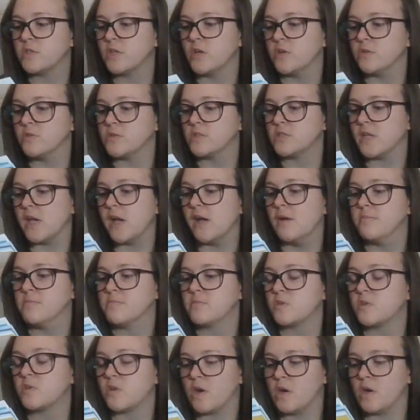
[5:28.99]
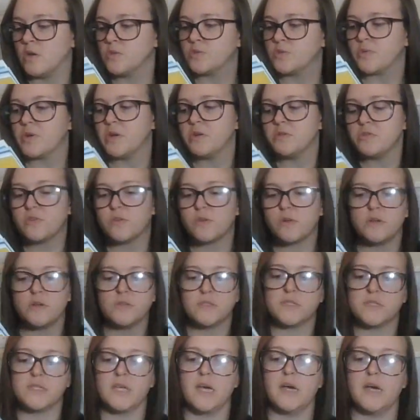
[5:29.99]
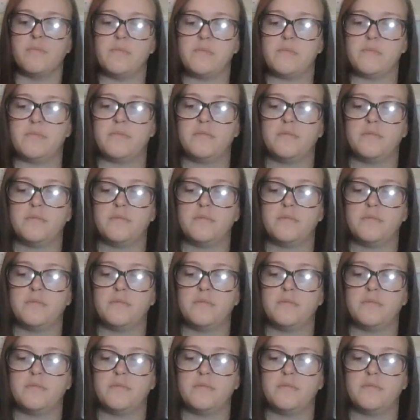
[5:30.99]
goes some, crow's rose grows some.